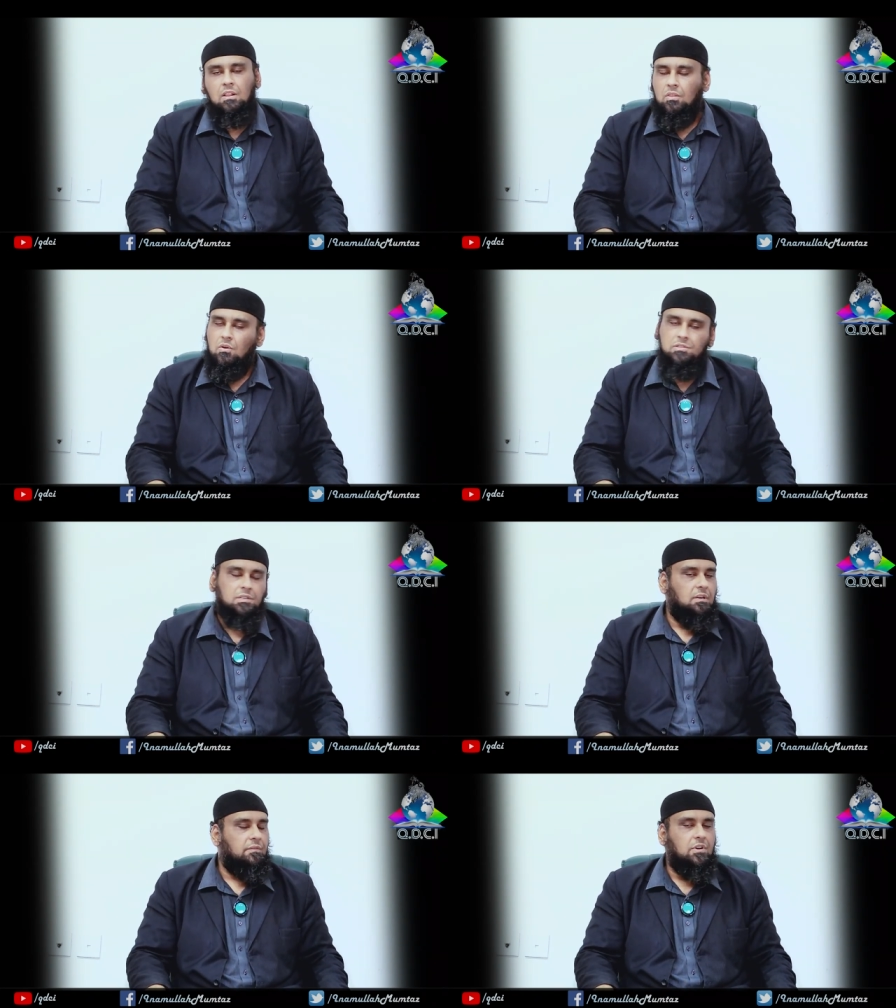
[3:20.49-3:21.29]
No
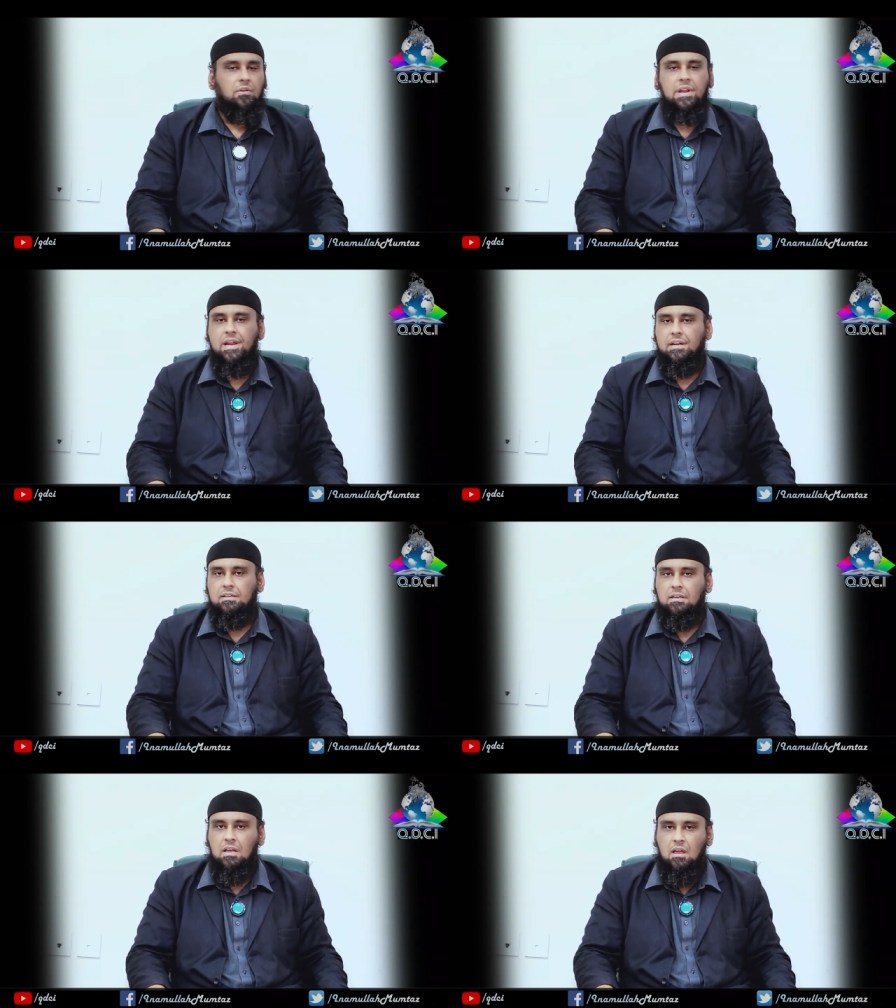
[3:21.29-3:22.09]
sir, we don't need
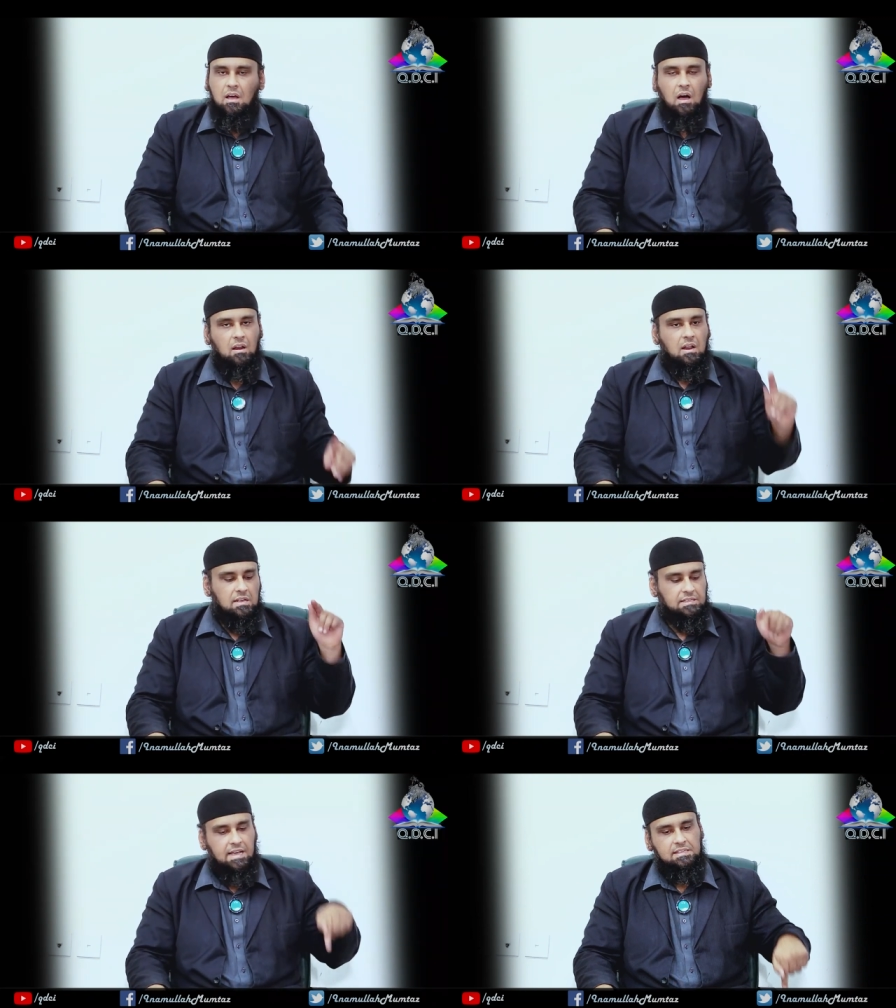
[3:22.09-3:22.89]
it.
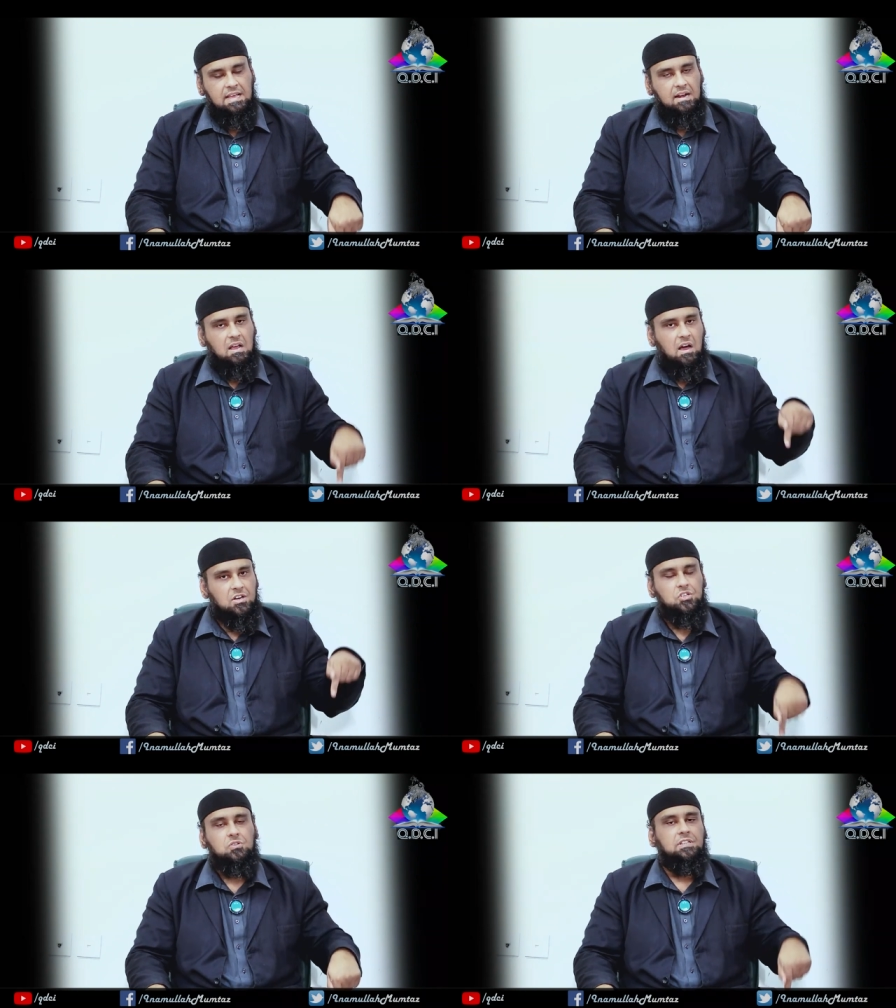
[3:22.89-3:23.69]
Allah says that,
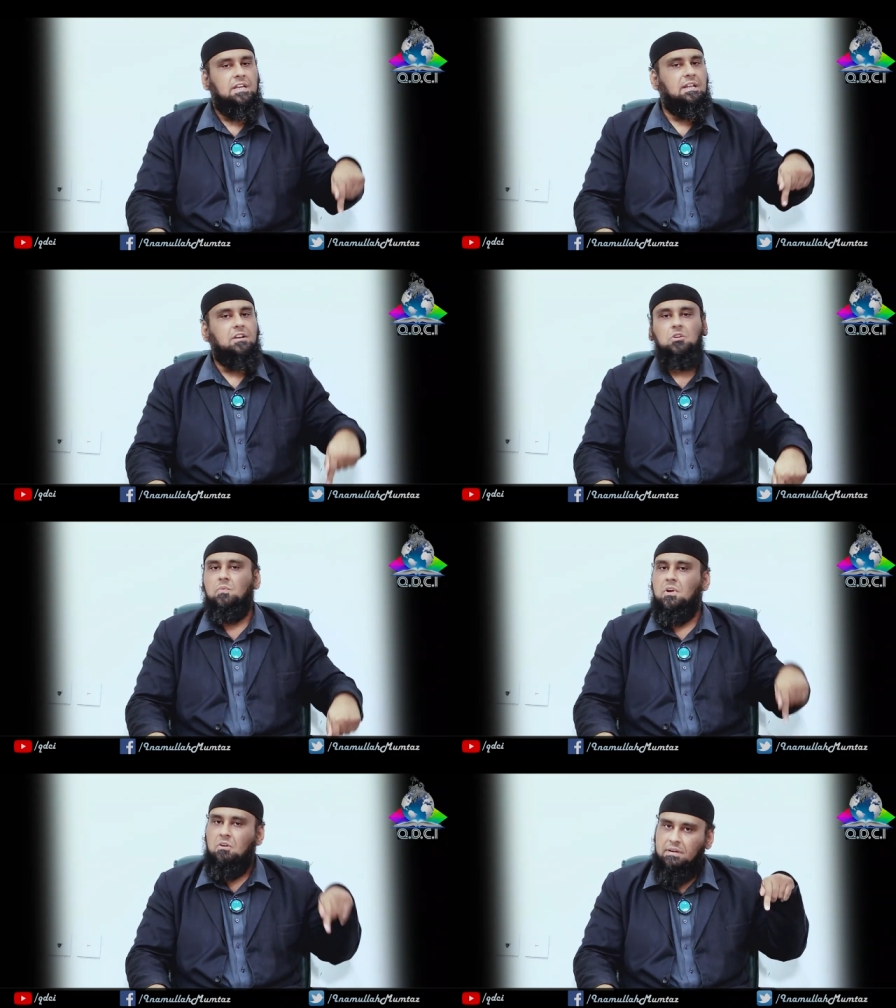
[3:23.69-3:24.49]
can't you see that you
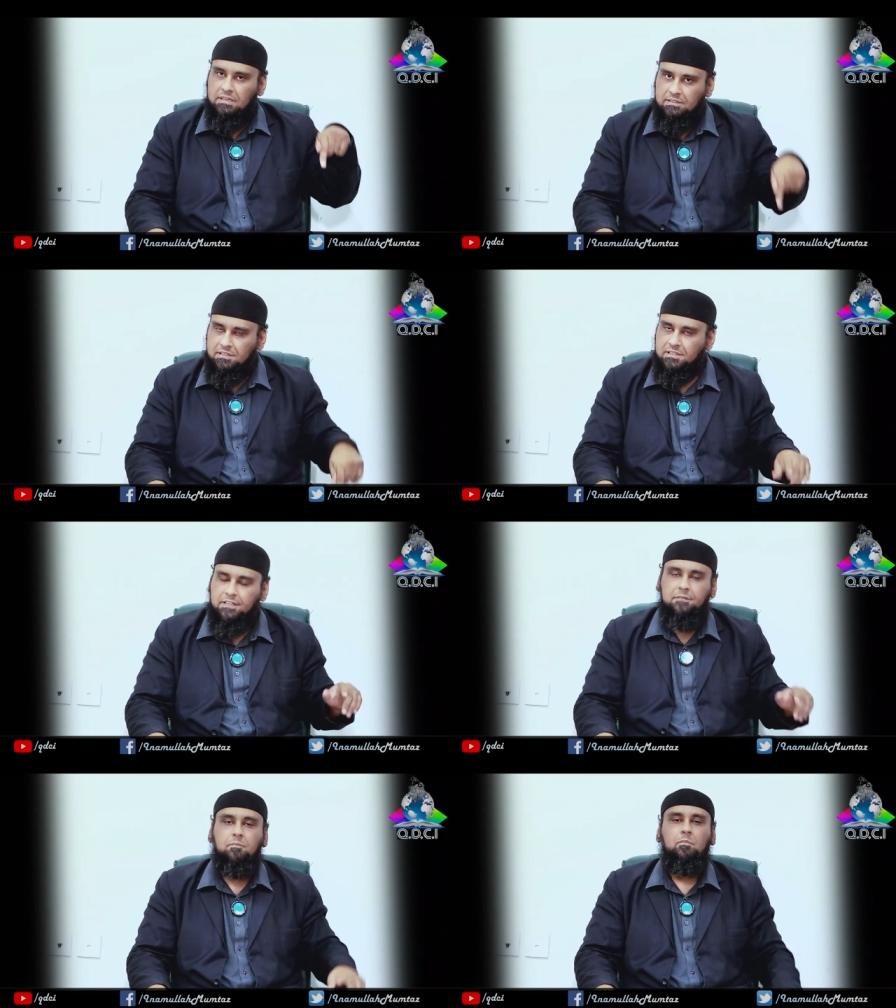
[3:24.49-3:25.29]
were not
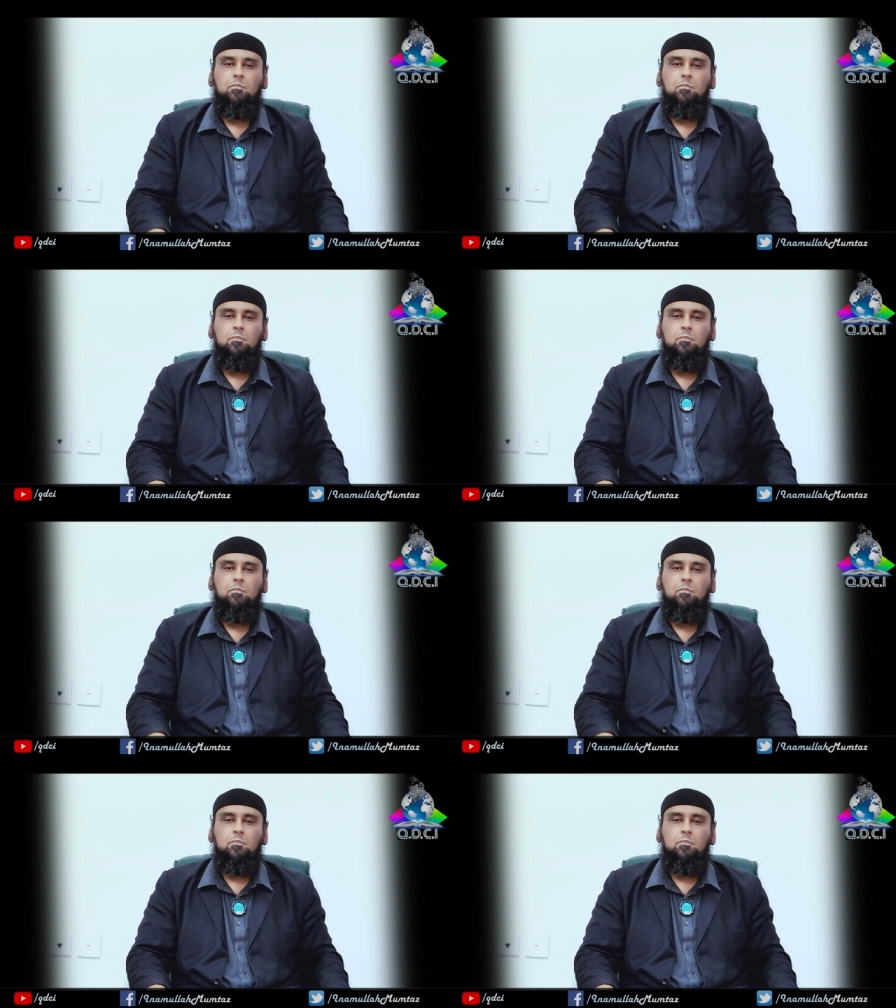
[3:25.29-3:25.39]
existing?